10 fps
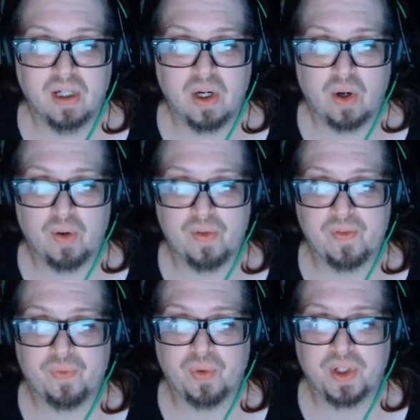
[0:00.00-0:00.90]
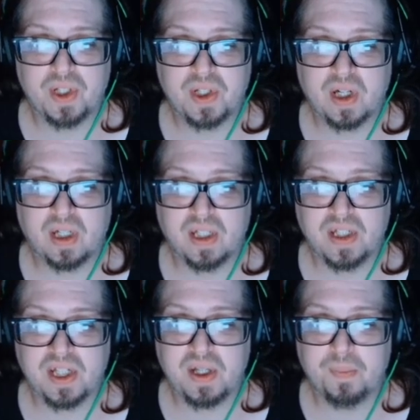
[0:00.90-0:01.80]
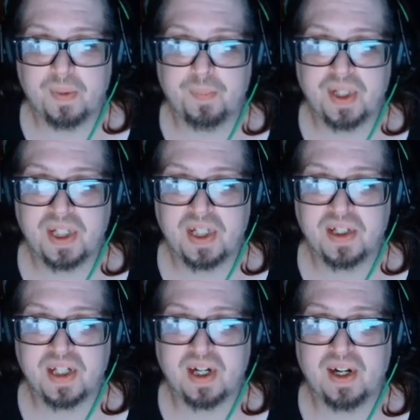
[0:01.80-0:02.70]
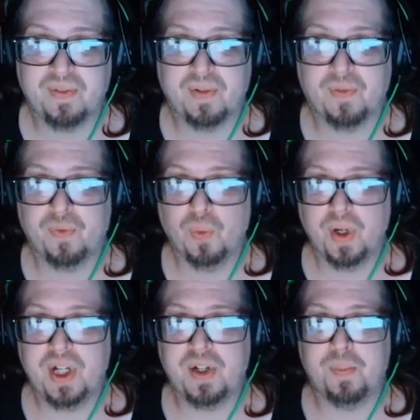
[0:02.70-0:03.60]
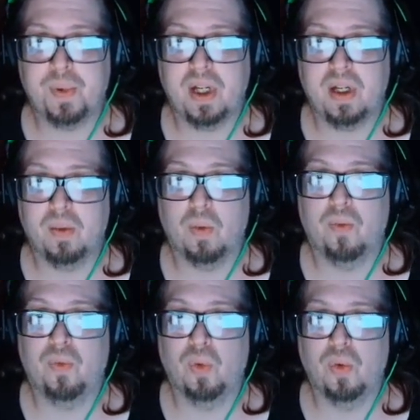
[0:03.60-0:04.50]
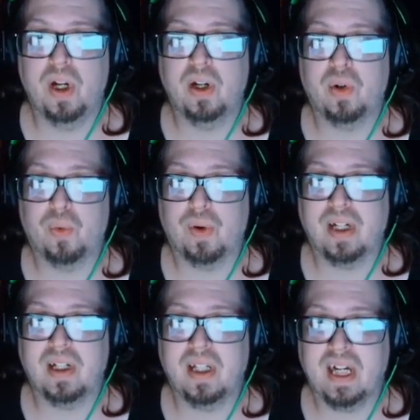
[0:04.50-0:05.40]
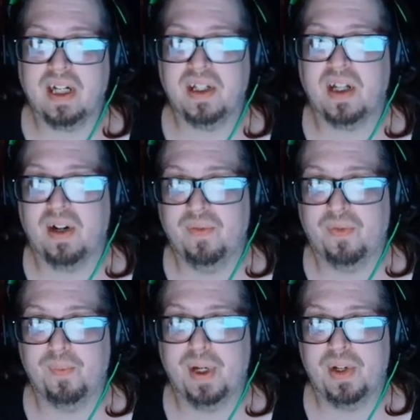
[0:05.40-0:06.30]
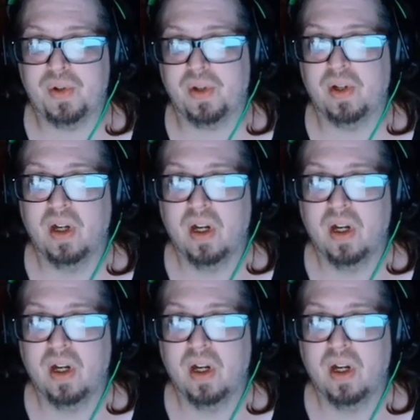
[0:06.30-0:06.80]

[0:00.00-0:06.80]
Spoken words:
All of the Fortress Coliseum NPCs now have their full HP, or full and correct attack style information